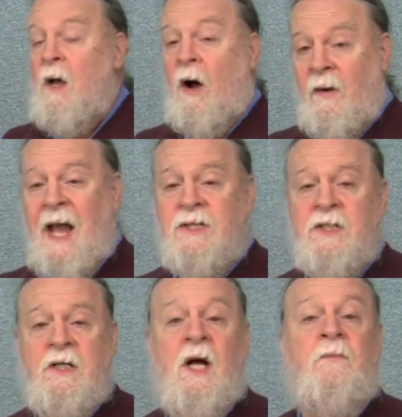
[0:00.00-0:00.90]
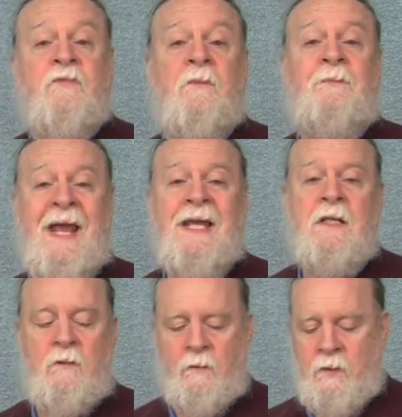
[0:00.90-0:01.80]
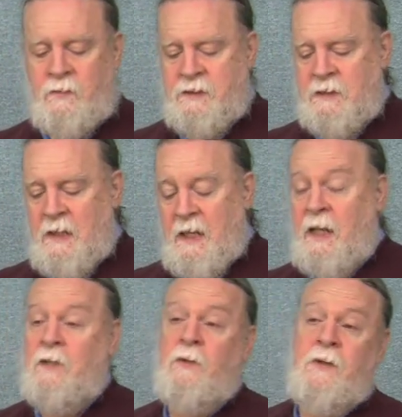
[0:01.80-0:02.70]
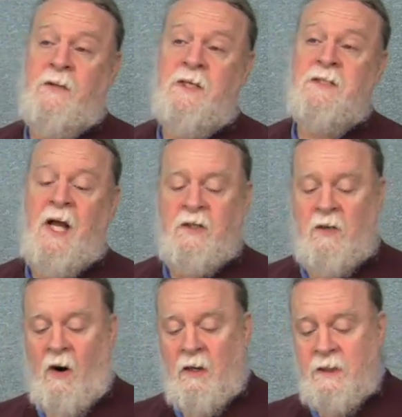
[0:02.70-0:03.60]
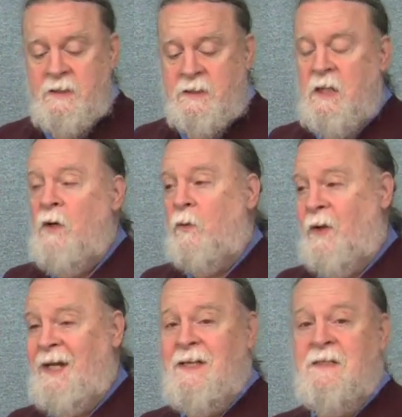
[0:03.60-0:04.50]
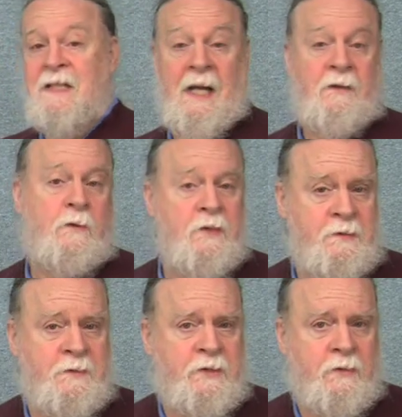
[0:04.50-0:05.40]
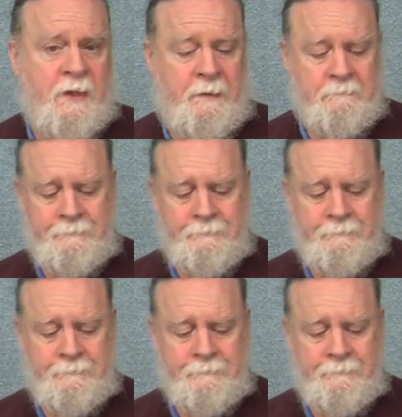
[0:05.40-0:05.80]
are actually come from pagan roots, including things like garlands, wreaths, and the Christmas tree.